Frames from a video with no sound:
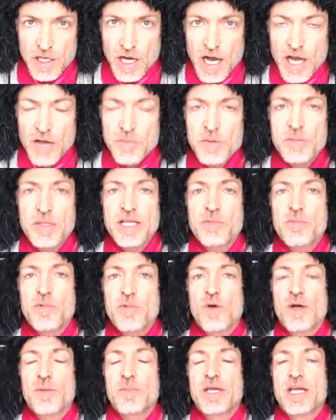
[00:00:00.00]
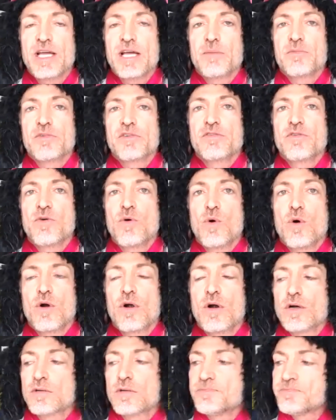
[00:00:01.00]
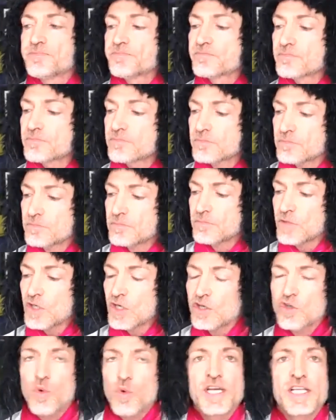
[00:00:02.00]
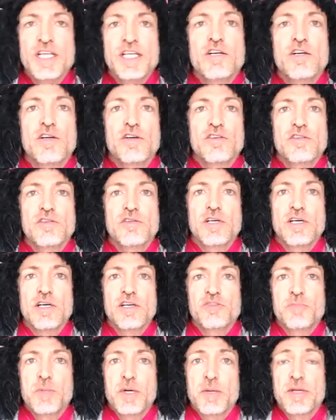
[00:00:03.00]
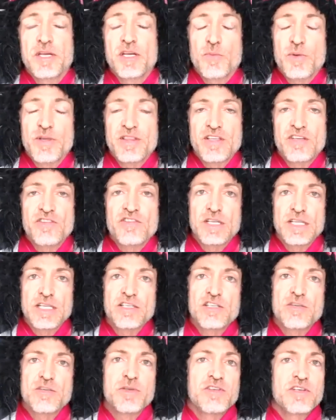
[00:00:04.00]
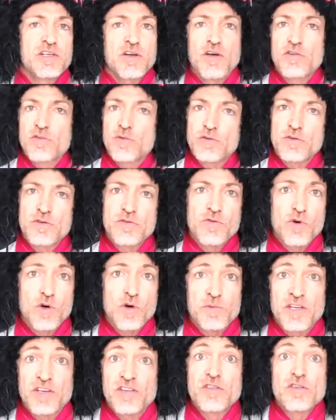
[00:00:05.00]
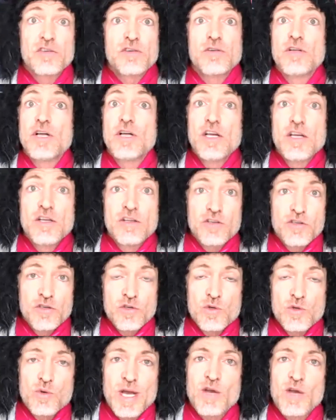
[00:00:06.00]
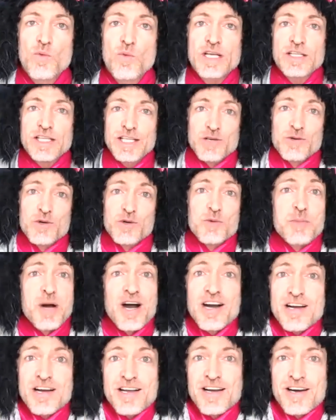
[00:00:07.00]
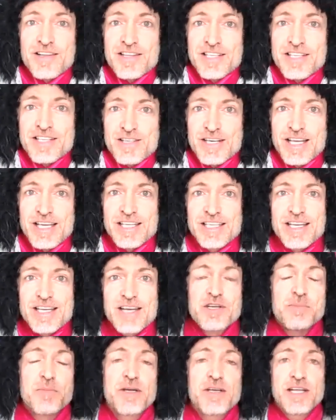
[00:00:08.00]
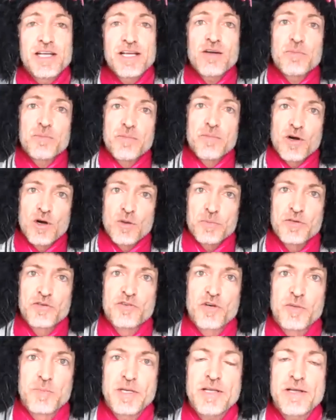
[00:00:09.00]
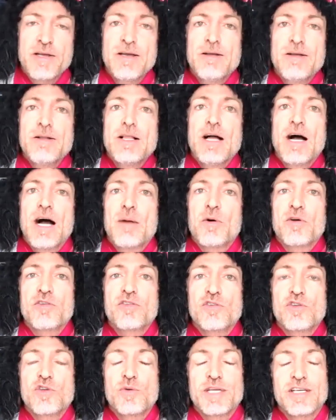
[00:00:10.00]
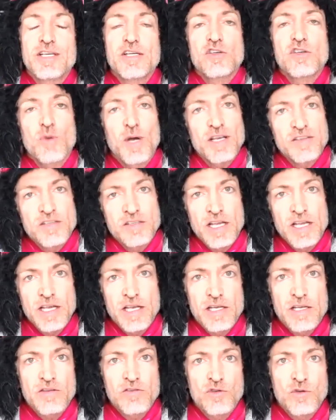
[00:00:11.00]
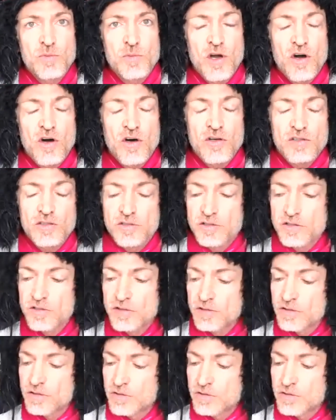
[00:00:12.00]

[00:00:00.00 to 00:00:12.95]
I've been playing with webcams for 20 years, experimenting with digital intimacy in all sorts of forms. I still do a weekly group hug on the internet every Monday. Hope you join me. I'm also doing twice a day Zoom calls